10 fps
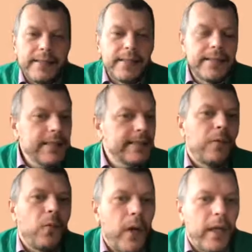
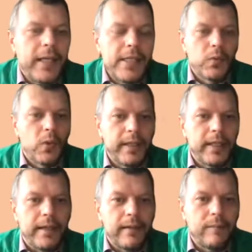system where he's
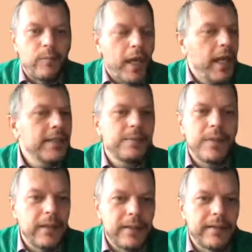working. He's
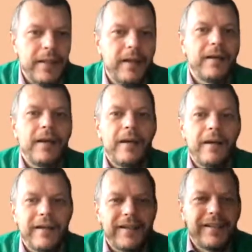the
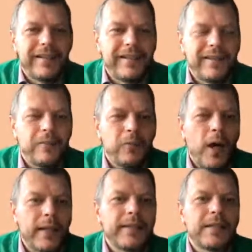
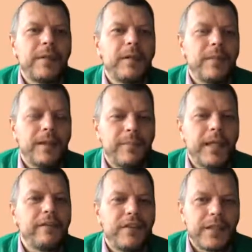one that will
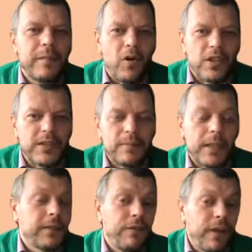benefit the most.
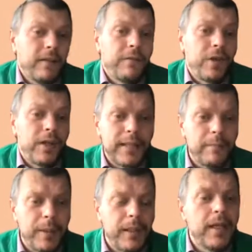But for
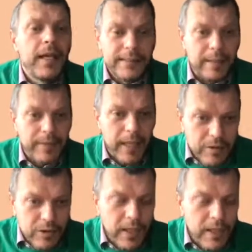example,
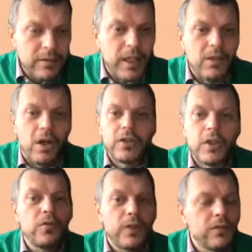sometimes to get to the doctor,
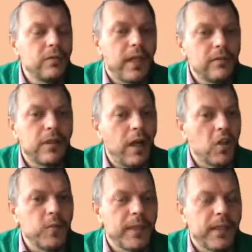you need to get to the
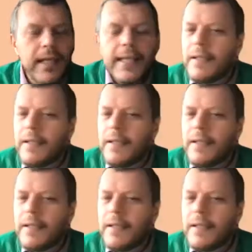hospital. It